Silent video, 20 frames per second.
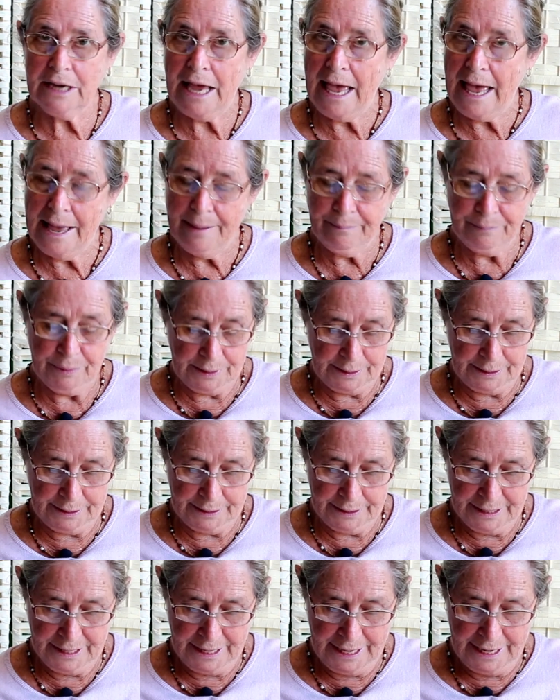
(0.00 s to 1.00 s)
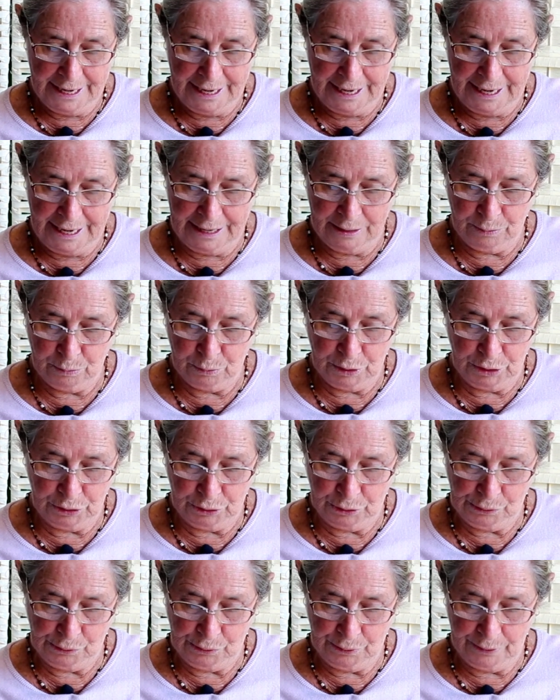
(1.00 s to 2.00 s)
happy with
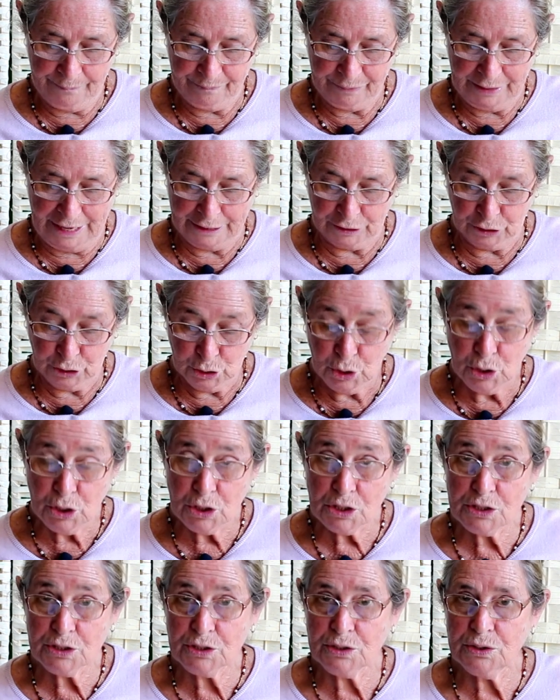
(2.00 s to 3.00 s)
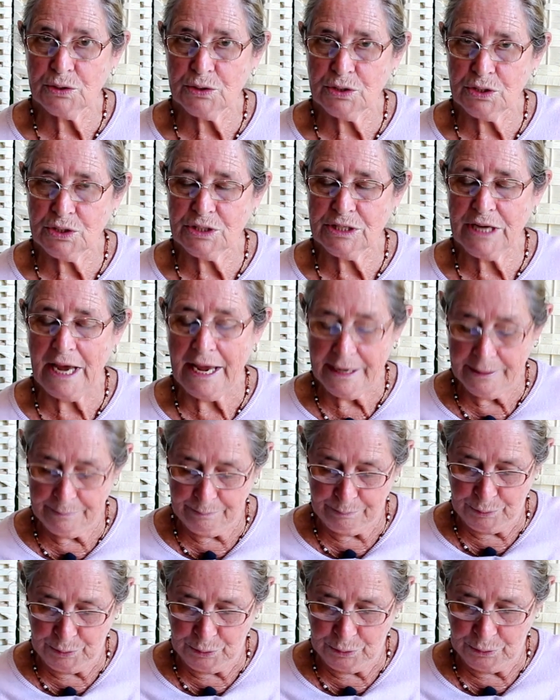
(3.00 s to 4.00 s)
her and cursed her to take
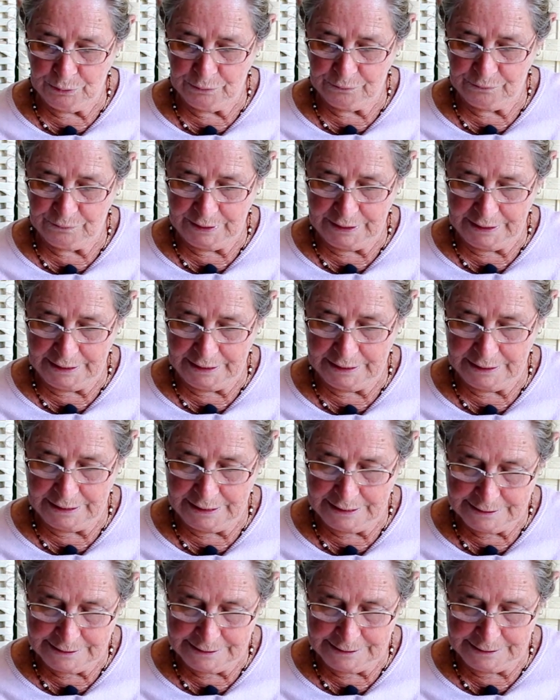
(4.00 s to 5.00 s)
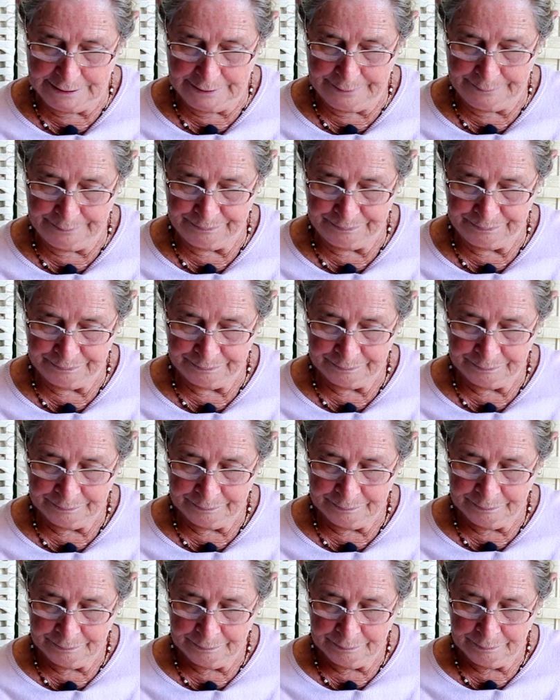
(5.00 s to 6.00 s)
birth in India.
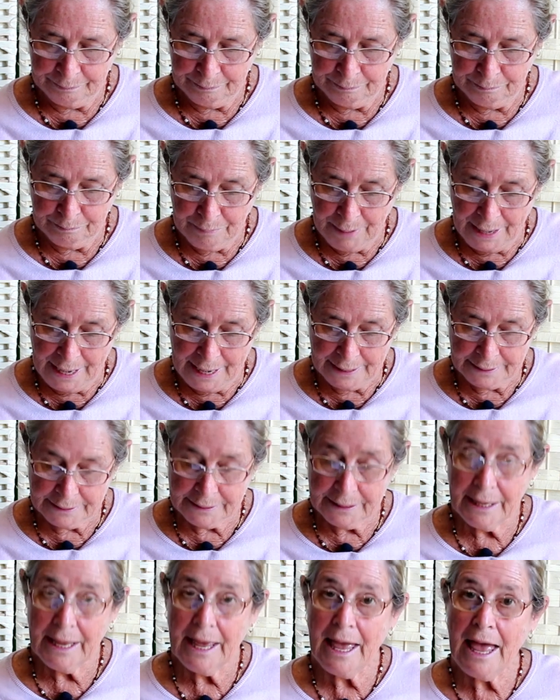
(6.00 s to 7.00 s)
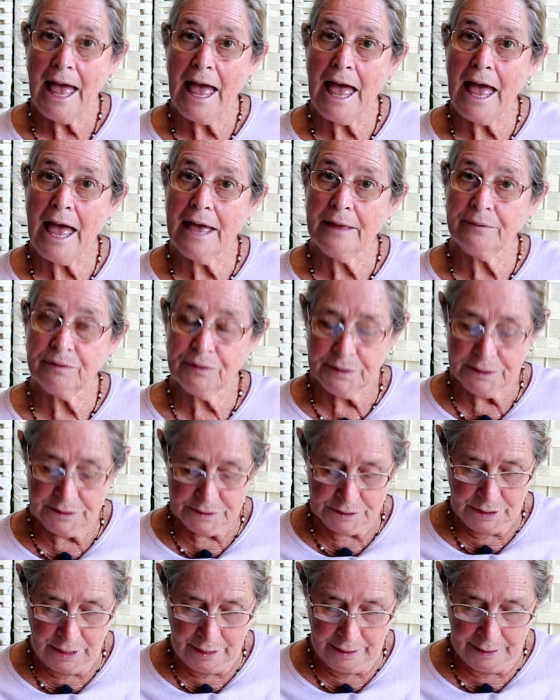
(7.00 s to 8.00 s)
But at the
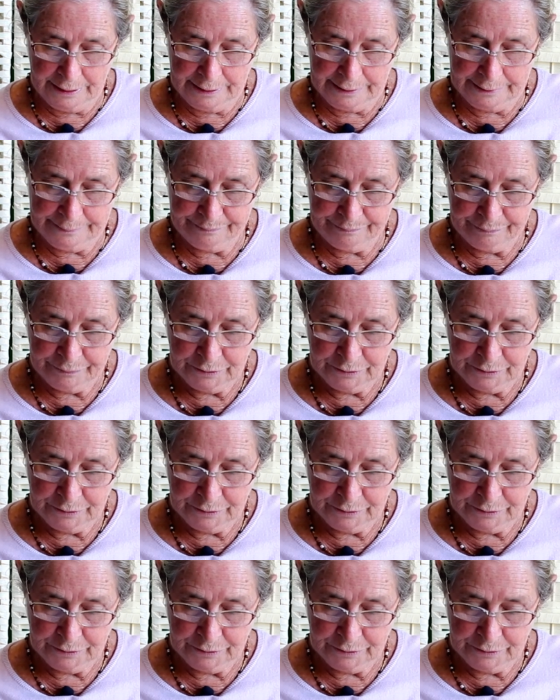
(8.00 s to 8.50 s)
time,